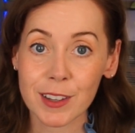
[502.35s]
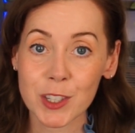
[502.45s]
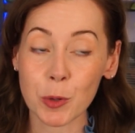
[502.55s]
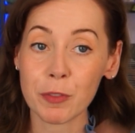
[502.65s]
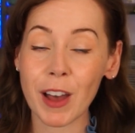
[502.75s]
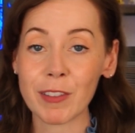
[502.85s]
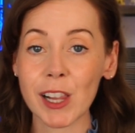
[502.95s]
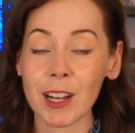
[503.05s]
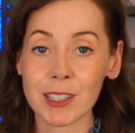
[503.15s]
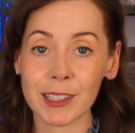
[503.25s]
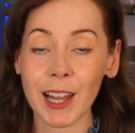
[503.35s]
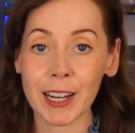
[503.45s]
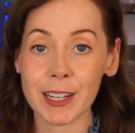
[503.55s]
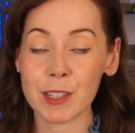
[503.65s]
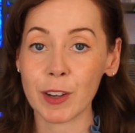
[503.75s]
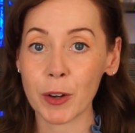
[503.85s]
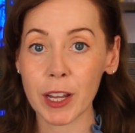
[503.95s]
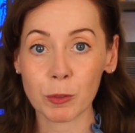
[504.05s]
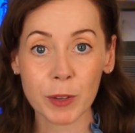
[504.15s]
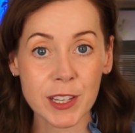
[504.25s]
so a 5 o'clock deadline is very
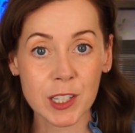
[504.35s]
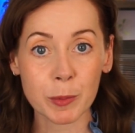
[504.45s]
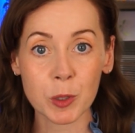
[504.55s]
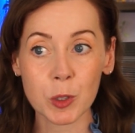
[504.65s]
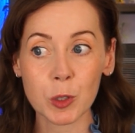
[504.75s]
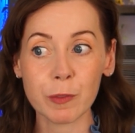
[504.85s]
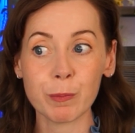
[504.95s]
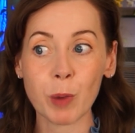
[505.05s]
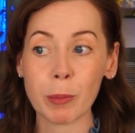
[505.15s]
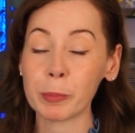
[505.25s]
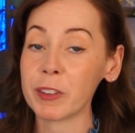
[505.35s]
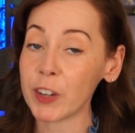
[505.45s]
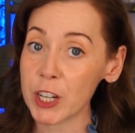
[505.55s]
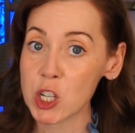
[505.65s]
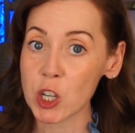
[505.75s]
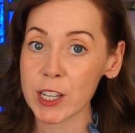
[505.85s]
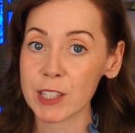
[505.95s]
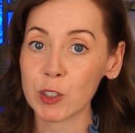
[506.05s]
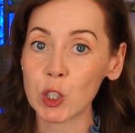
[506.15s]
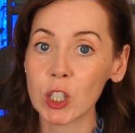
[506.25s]
unreasonable, probably very
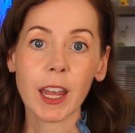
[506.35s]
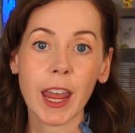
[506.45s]
stressful.